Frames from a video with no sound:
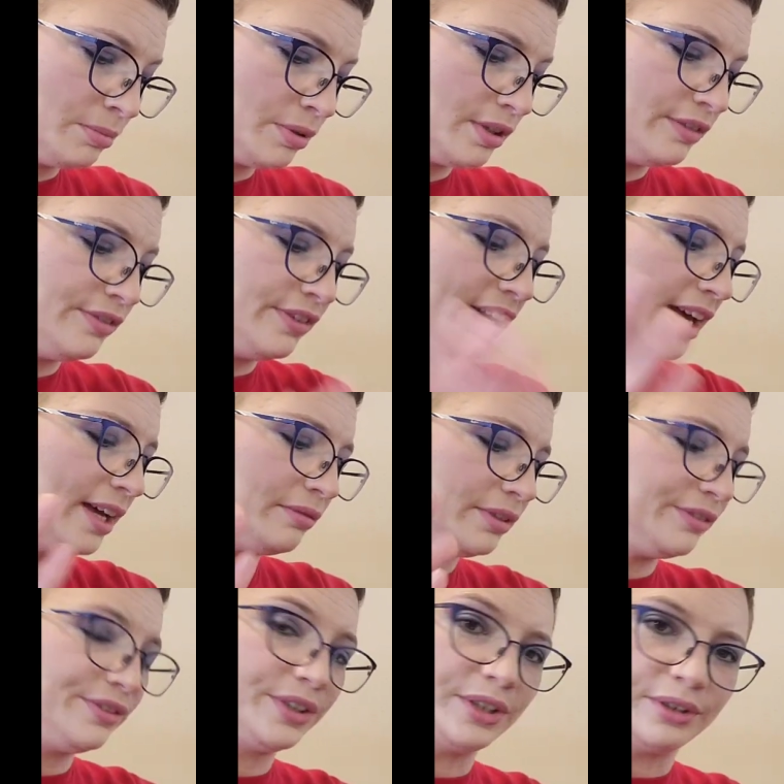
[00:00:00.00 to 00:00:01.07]
Privé
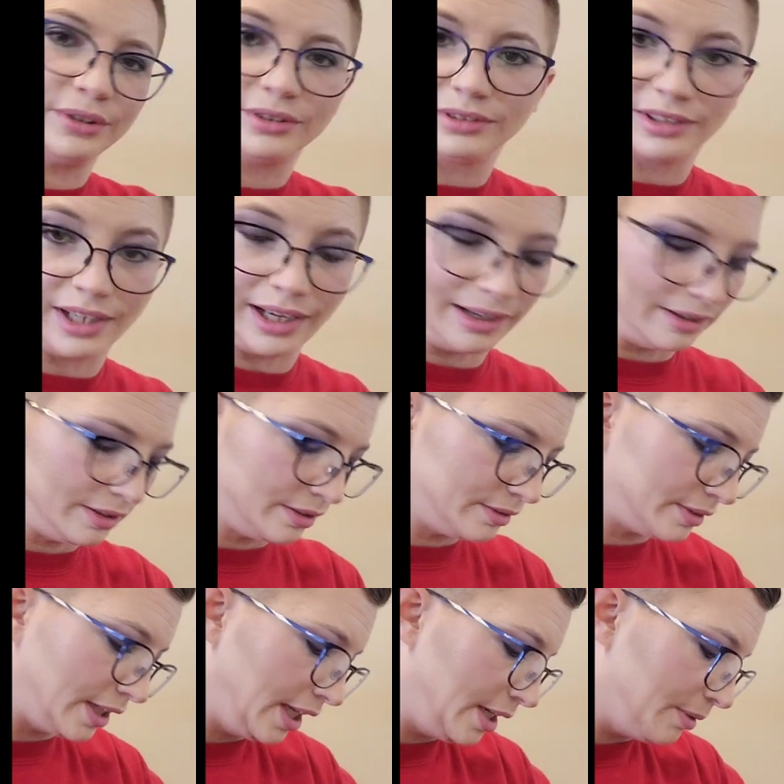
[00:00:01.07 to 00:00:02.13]
Revo, I don't know.
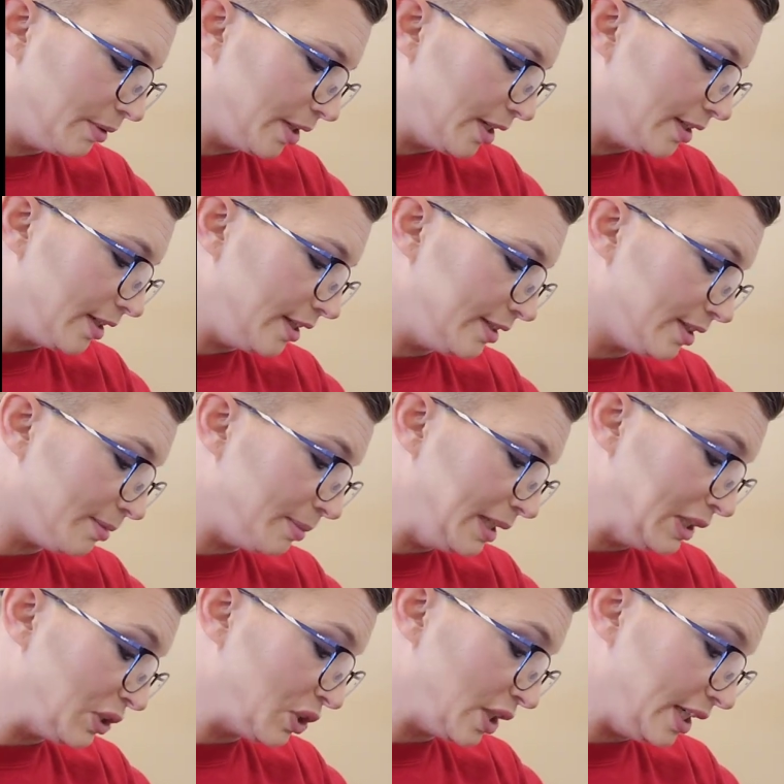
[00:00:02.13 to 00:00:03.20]
Anyway, these are
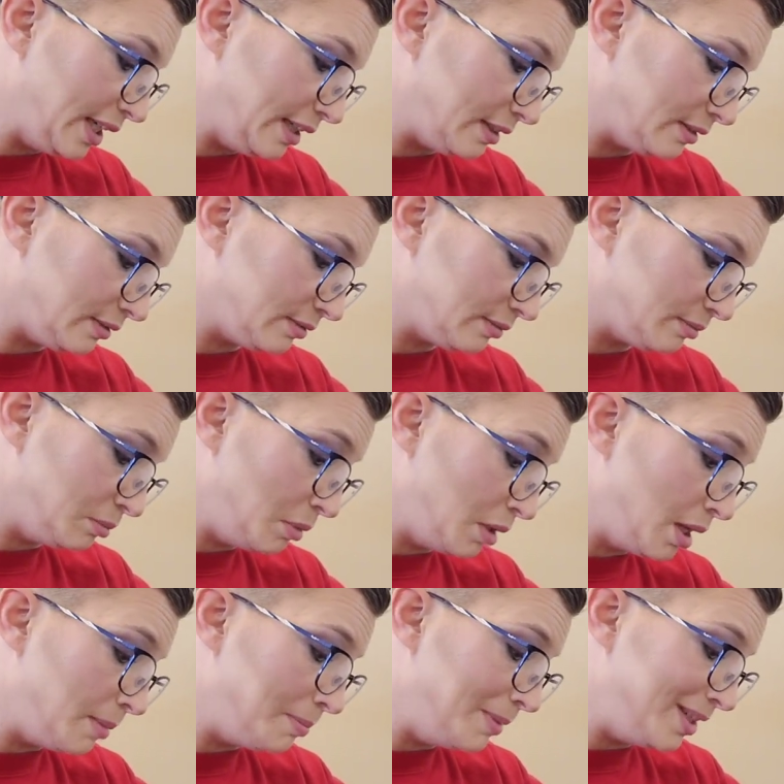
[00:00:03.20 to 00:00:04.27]
mint gradient,
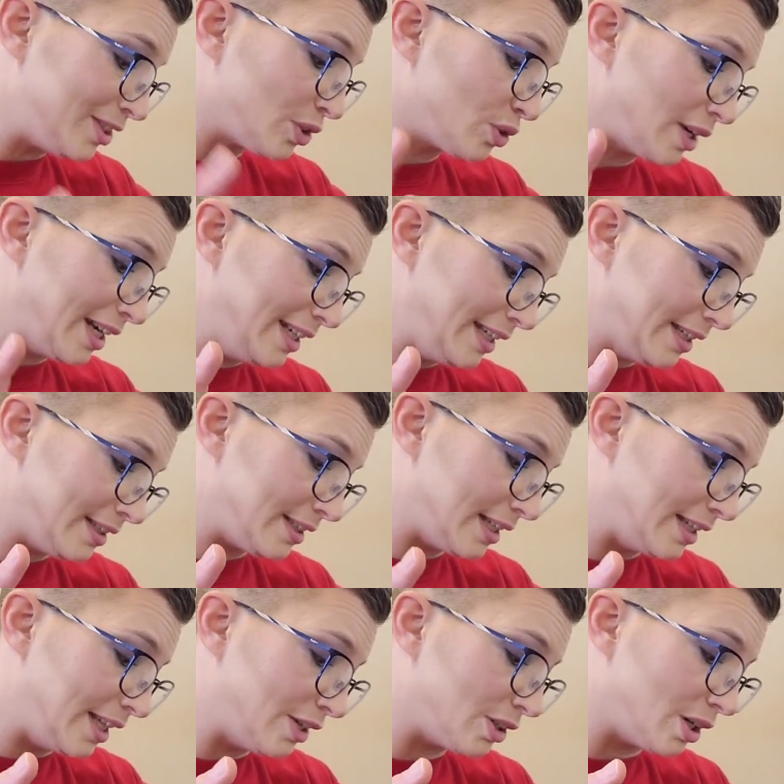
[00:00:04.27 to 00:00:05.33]

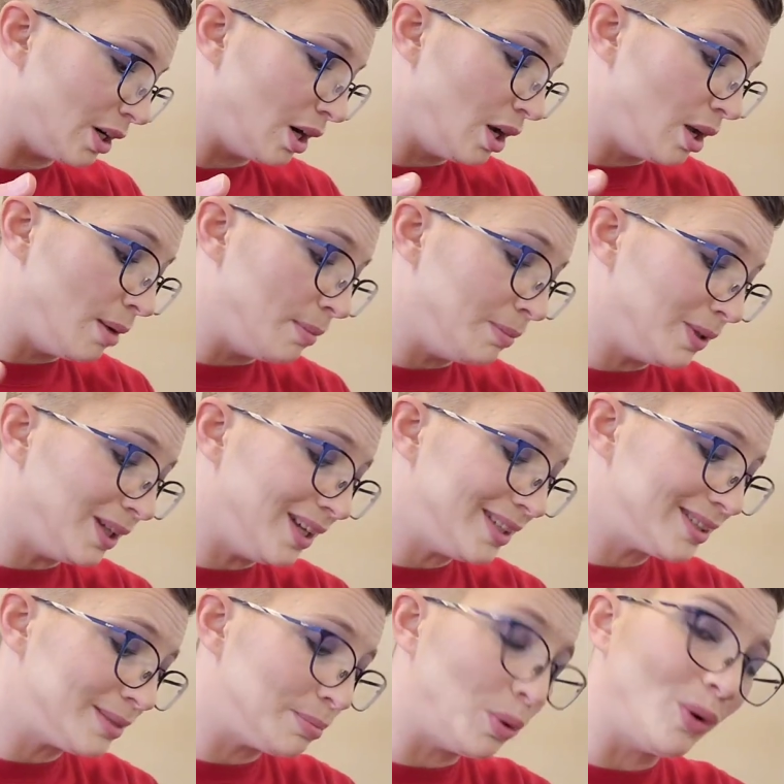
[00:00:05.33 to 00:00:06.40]
and they are
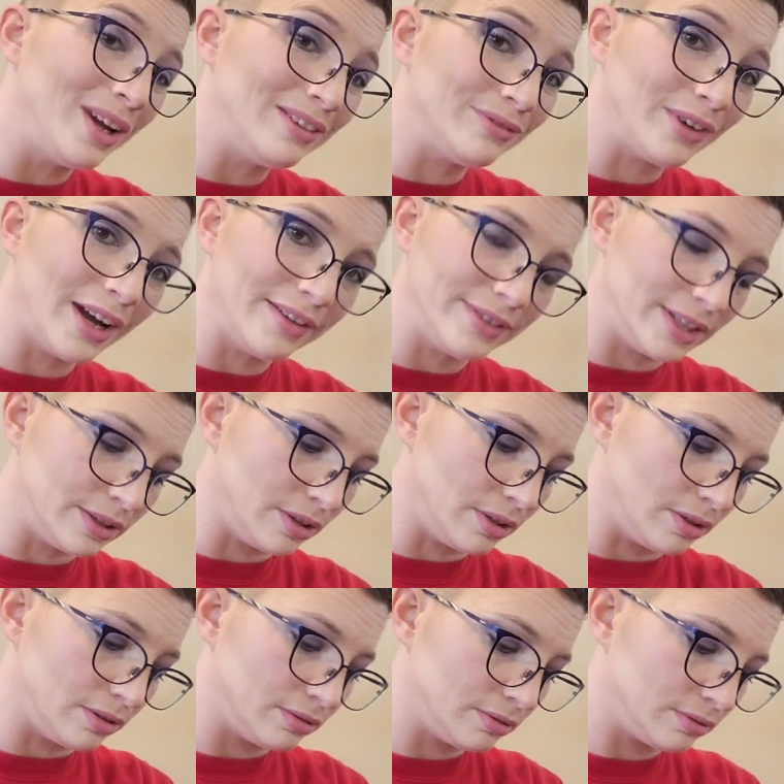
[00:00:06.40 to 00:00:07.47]
plus 0.50.